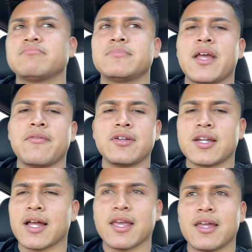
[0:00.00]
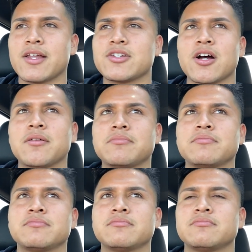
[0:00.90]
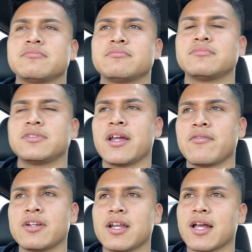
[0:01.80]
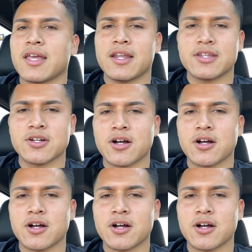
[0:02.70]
never did I get a job. Never did I get a